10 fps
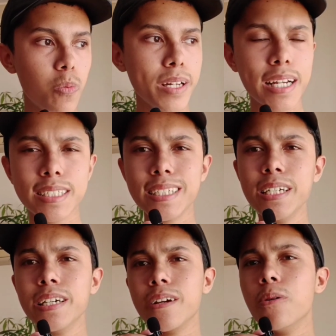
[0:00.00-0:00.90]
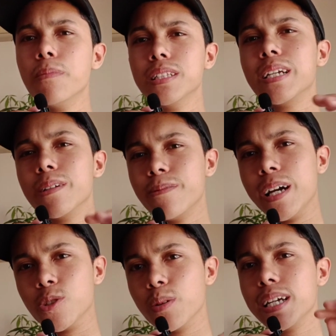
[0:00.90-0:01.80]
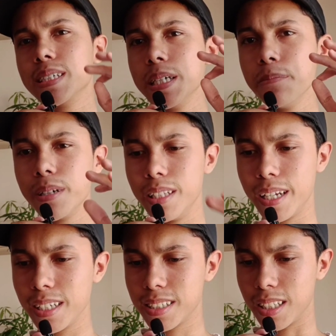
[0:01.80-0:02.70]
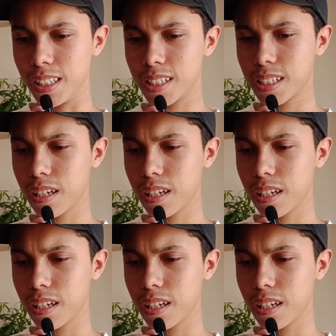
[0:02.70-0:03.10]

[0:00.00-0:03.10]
When I see Real Madrid fans, when I see Madridistas